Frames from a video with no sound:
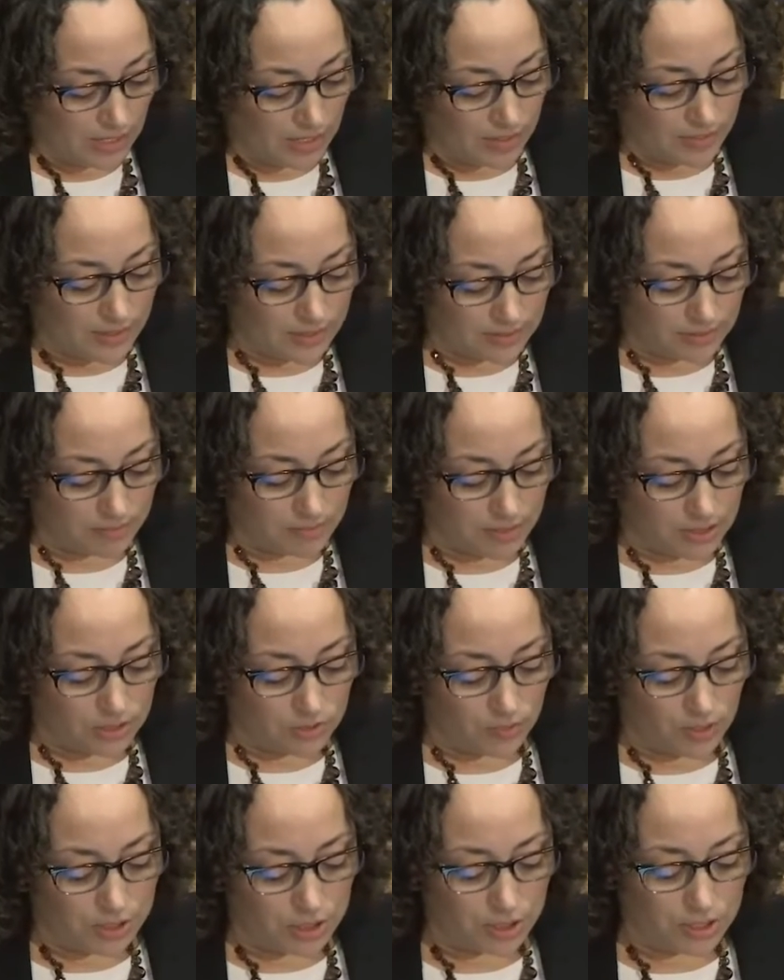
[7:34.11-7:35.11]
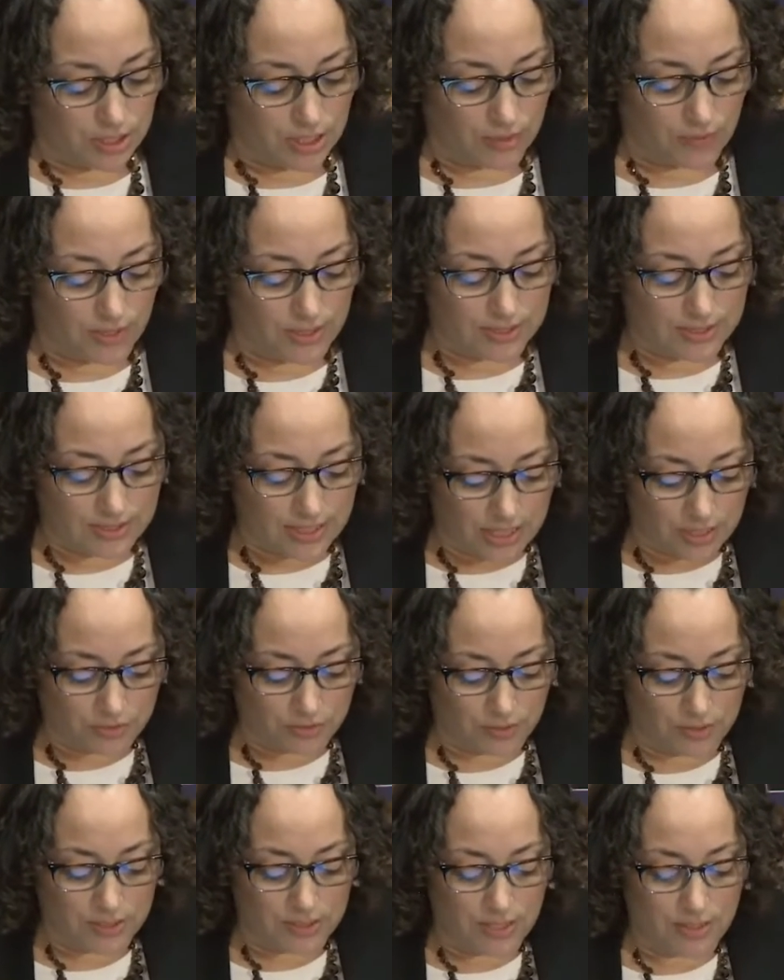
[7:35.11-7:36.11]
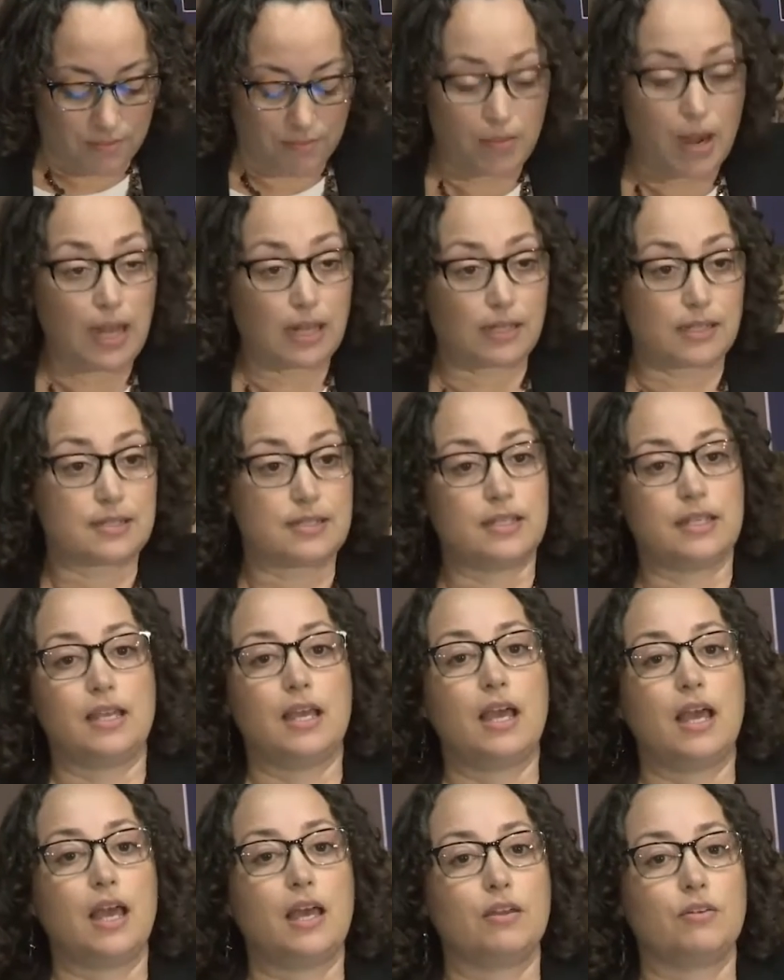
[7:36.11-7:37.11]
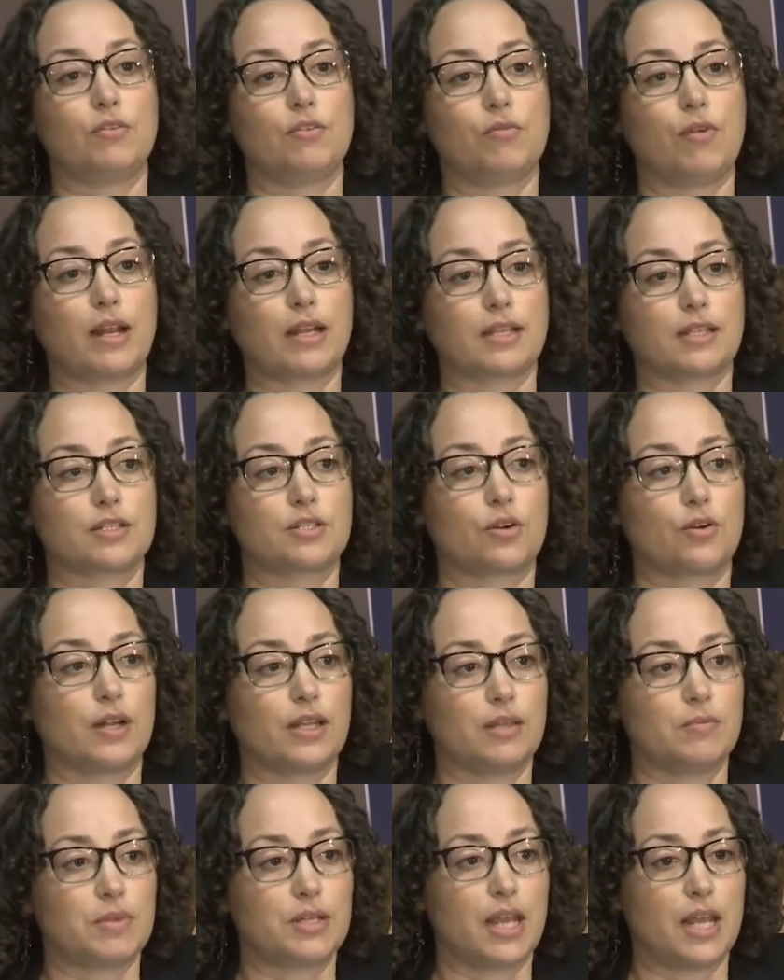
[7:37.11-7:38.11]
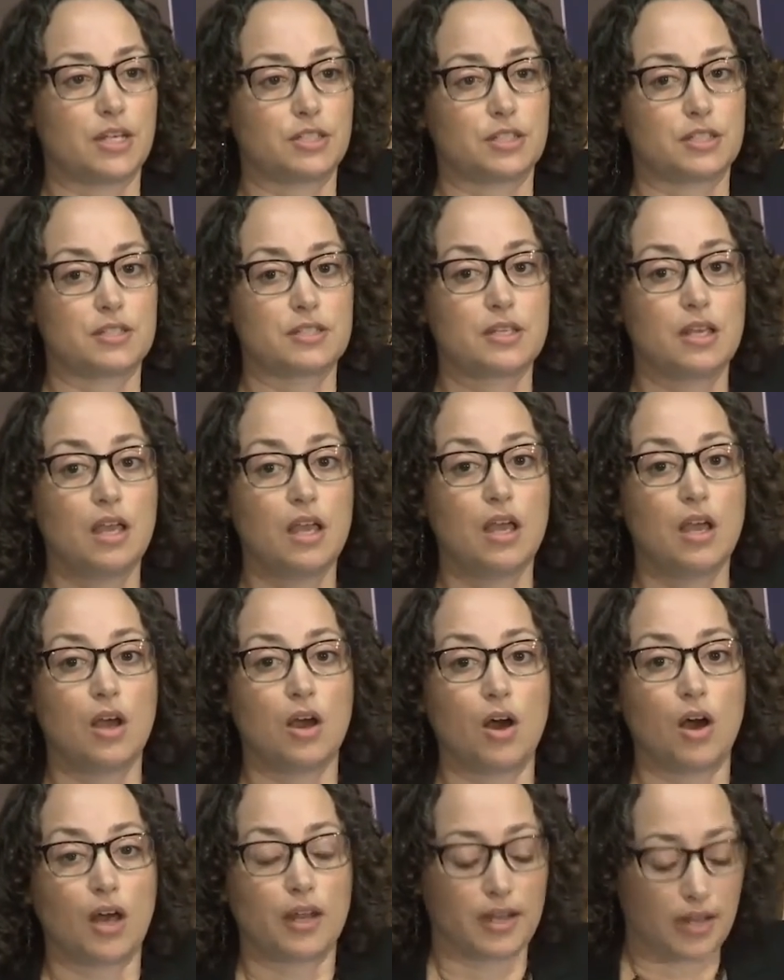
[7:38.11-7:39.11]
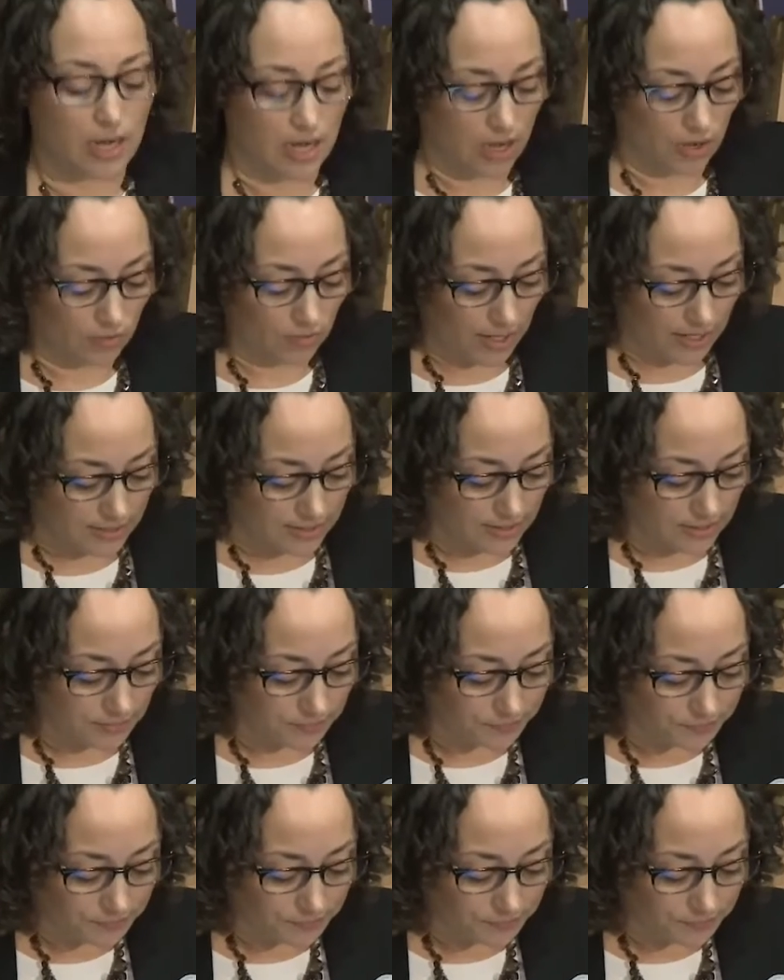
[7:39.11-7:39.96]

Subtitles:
This administration generates dangerous policy and regulatory limitations on our rights.